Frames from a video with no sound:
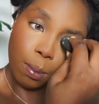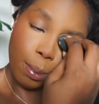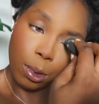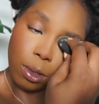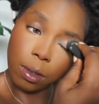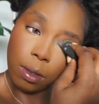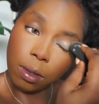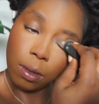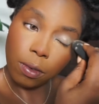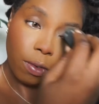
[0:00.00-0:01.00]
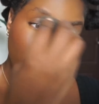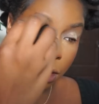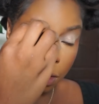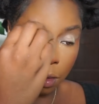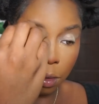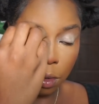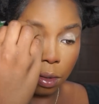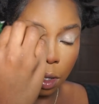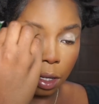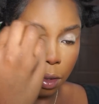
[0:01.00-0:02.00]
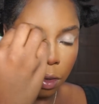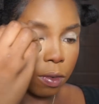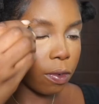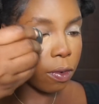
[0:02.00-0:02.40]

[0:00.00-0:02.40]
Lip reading: But for this look, you kind of